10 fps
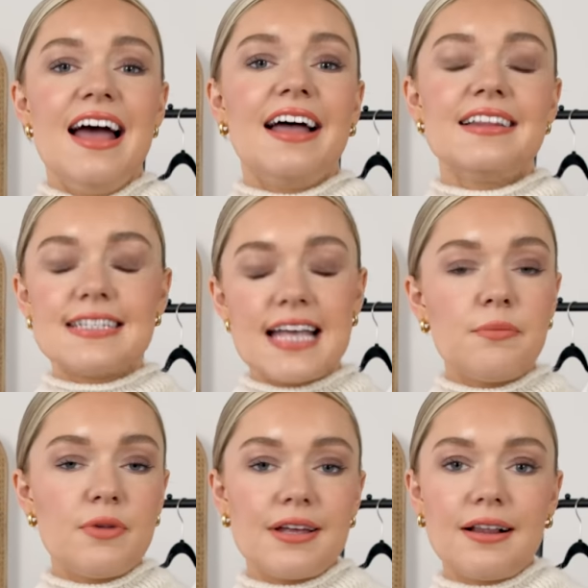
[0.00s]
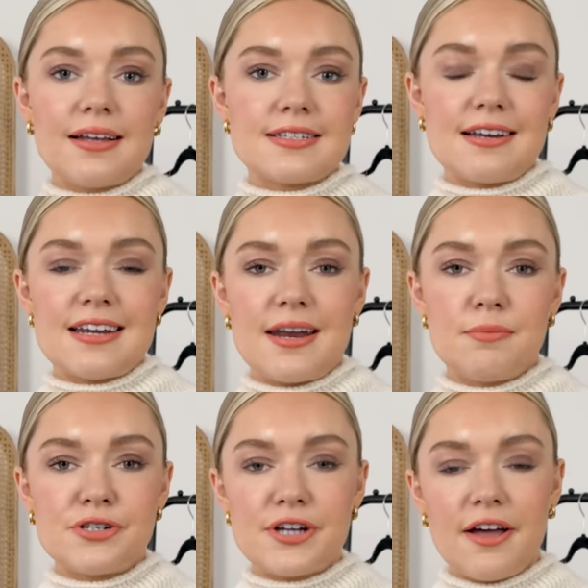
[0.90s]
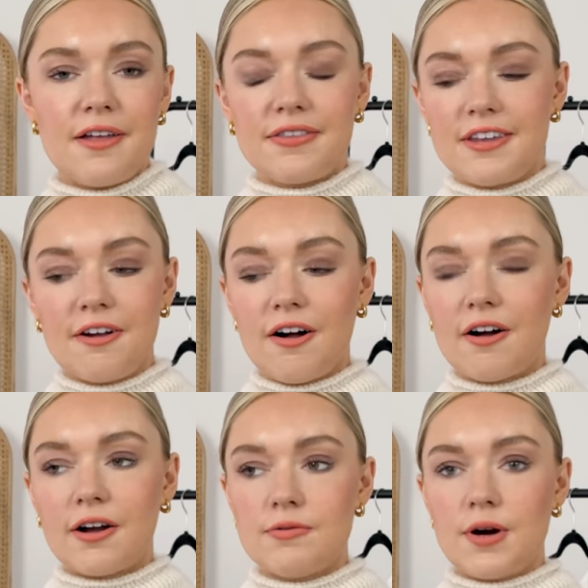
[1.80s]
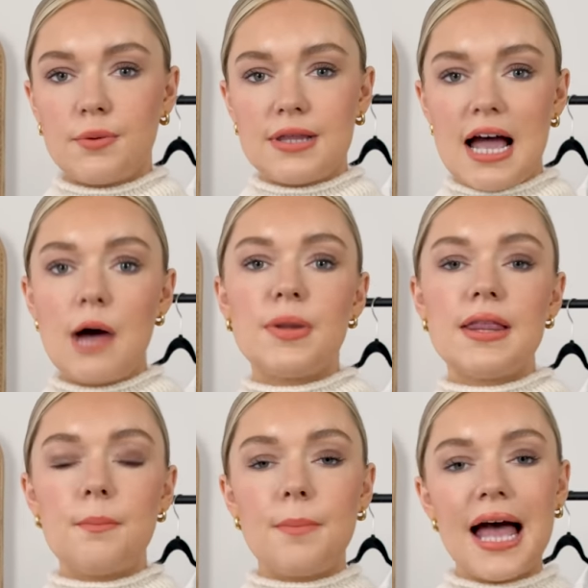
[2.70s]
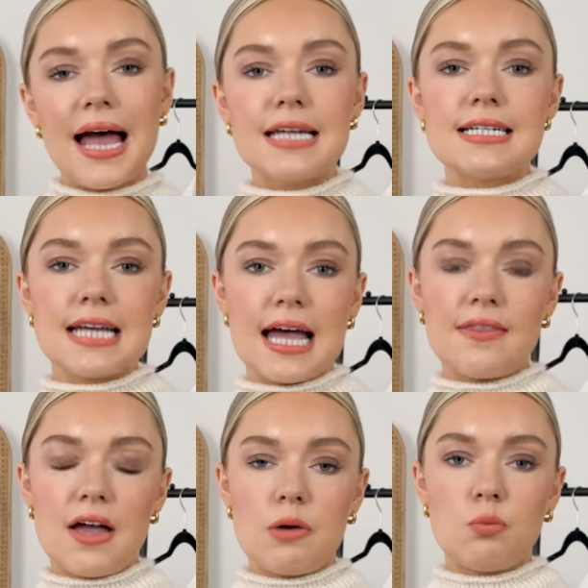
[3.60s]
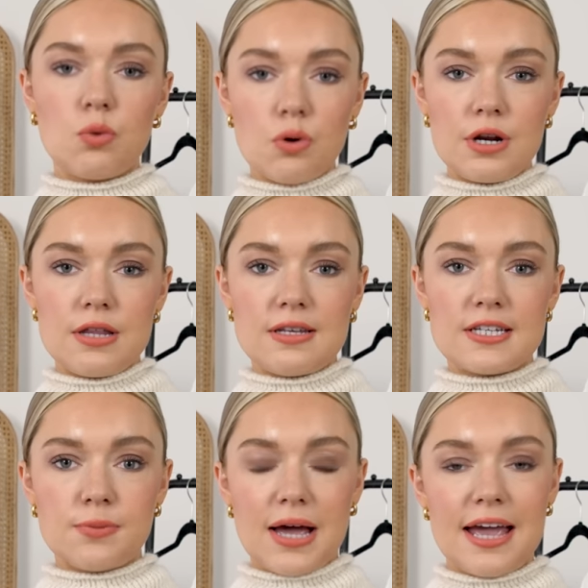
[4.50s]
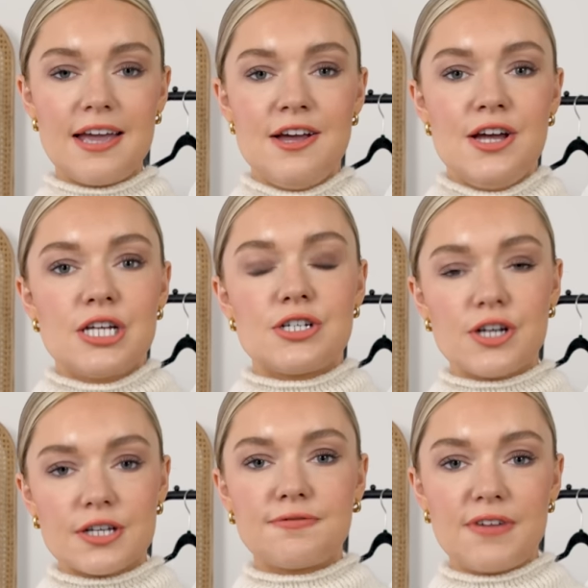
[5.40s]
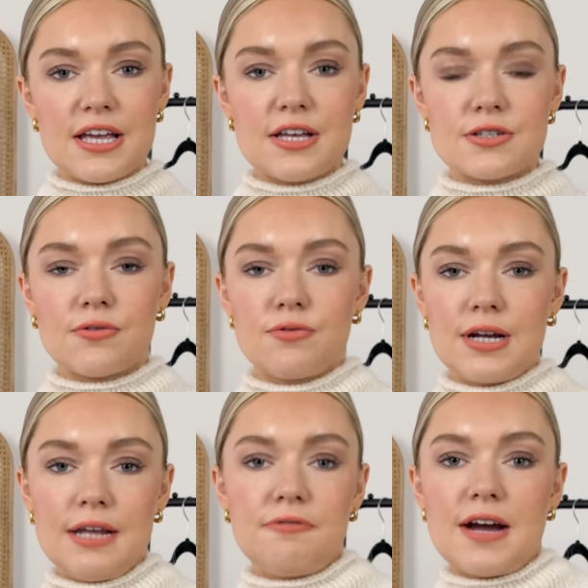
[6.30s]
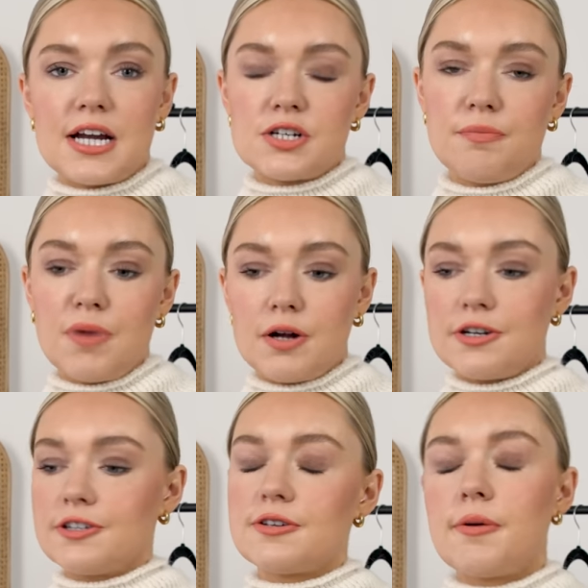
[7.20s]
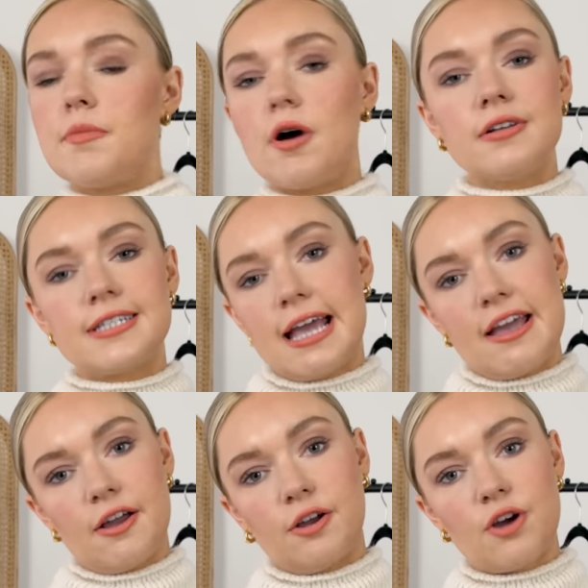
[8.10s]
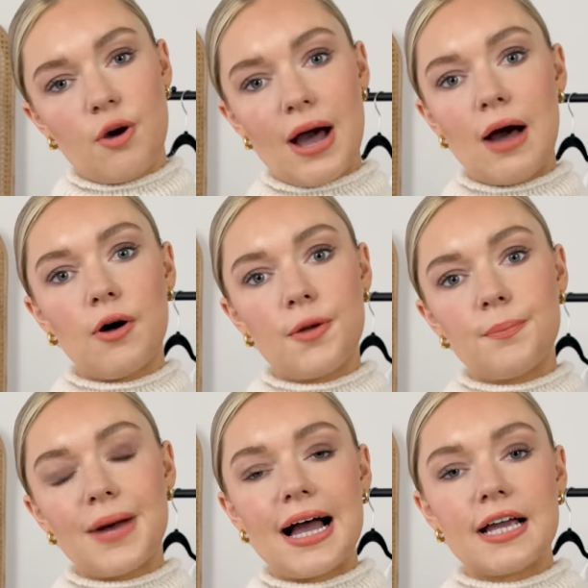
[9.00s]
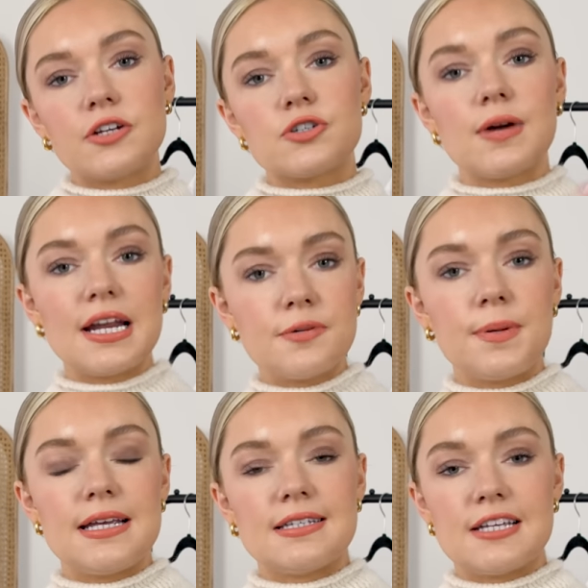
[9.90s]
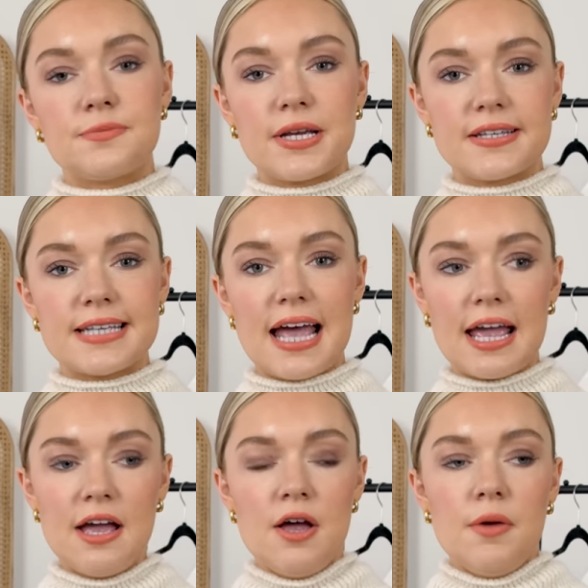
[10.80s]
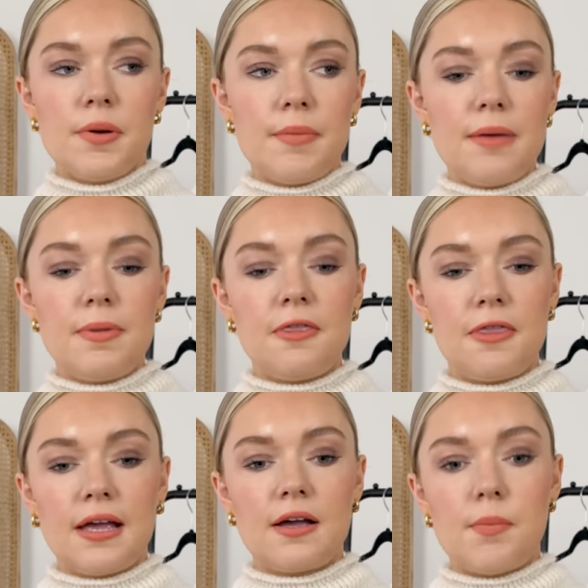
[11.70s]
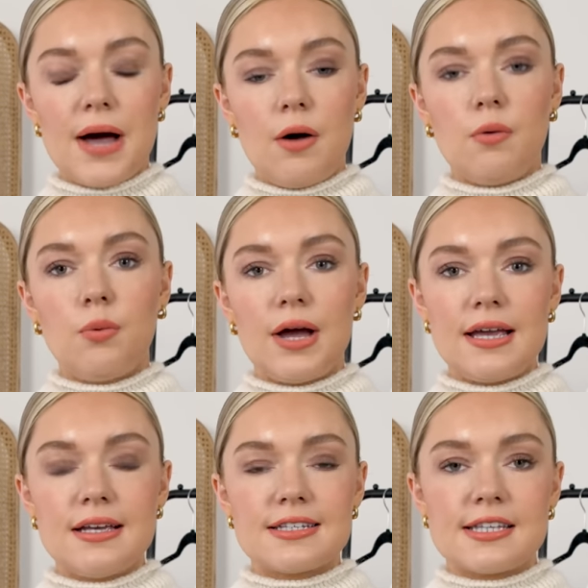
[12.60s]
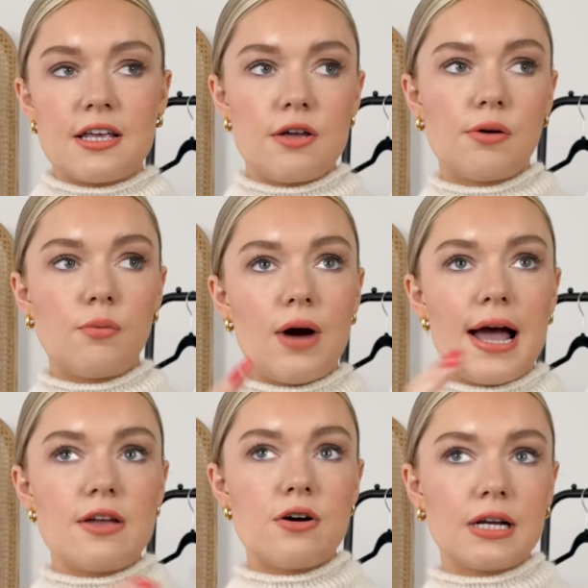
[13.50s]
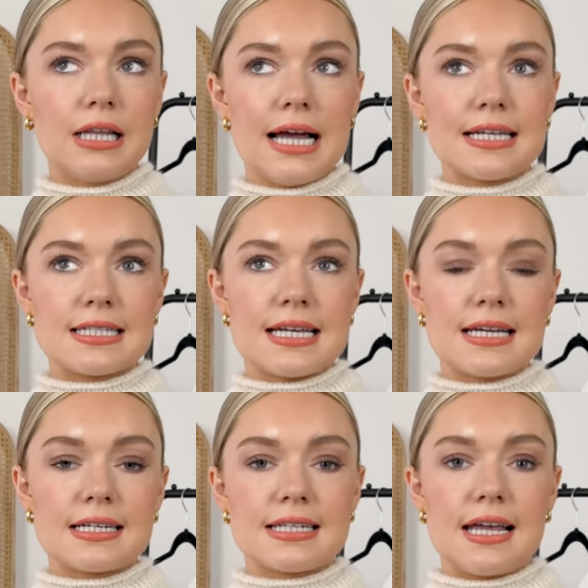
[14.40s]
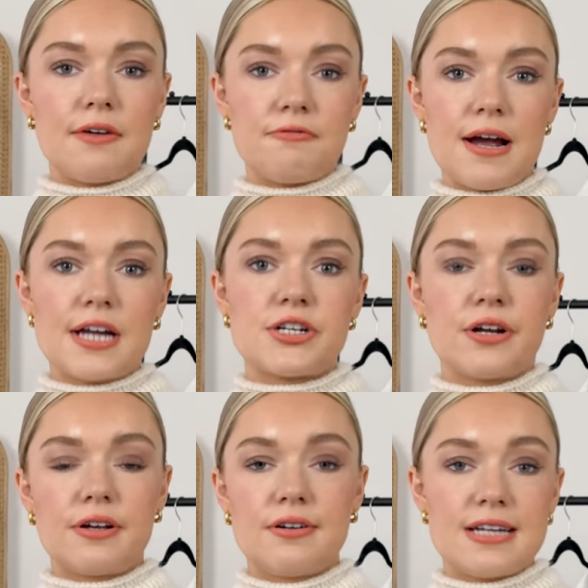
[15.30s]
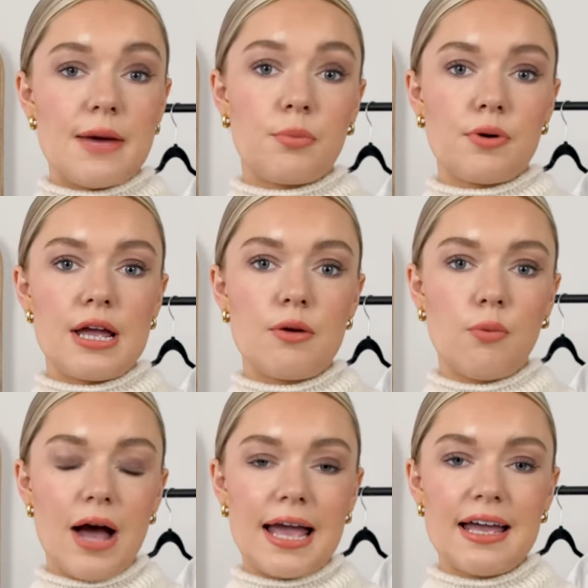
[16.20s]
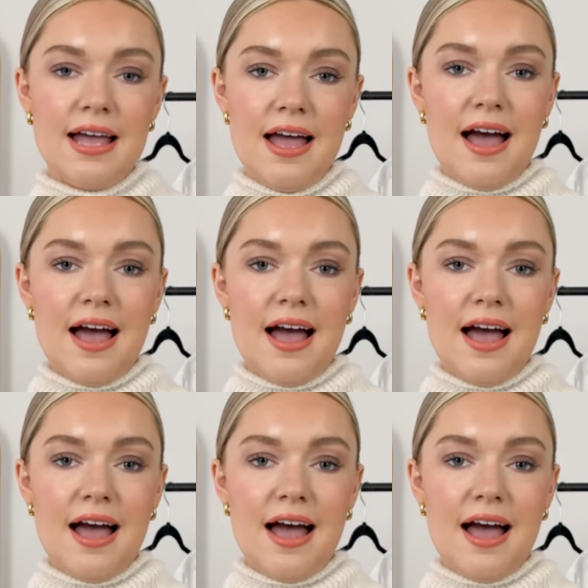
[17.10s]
And the same with a classic denim shirt. You can't go wrong with that. But then paired together and worn in this way just feels really fresh and modern. So I'm not saying go out and buy trend pieces per se, but maybe think about ways that you can wear your classics in a fresh and contemporary way.